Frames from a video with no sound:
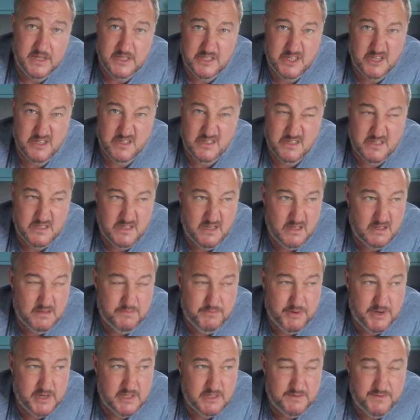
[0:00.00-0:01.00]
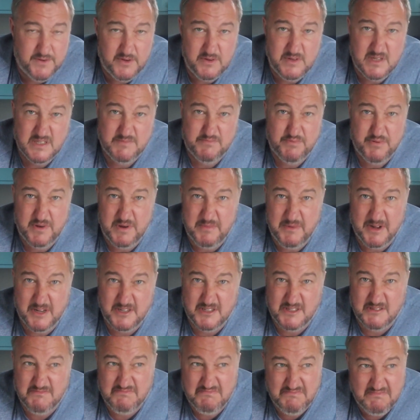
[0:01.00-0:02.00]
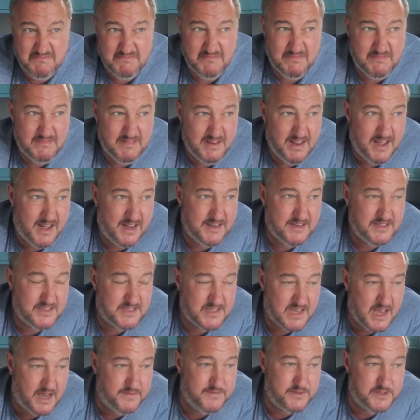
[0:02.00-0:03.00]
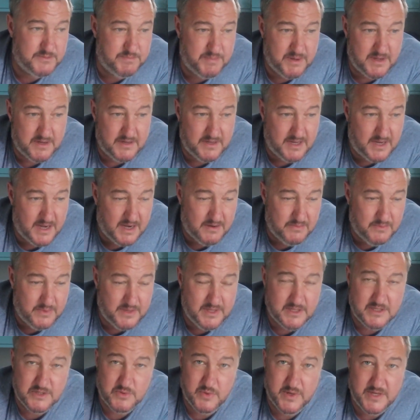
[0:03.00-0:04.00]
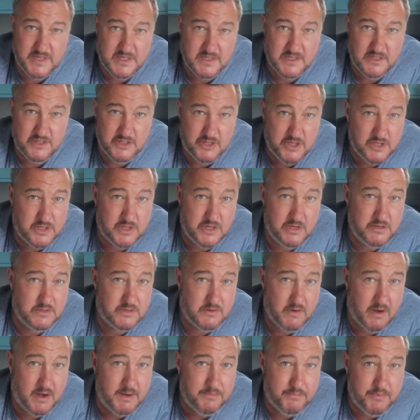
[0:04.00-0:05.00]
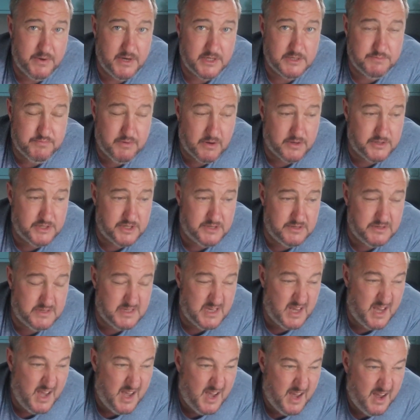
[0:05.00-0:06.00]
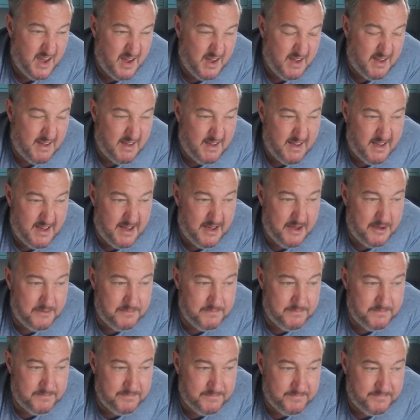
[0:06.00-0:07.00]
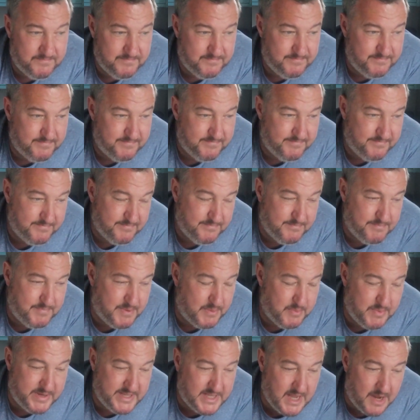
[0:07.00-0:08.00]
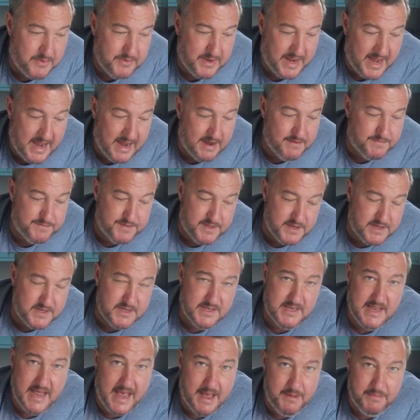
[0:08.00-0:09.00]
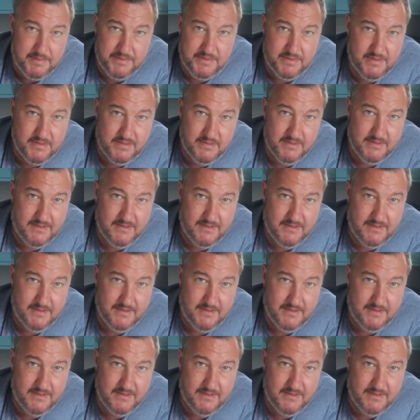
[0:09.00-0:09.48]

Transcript: It's just that the British food is pretty much undiscovered, but you know, with a twist. Just use great British produce, but we don't have the depth.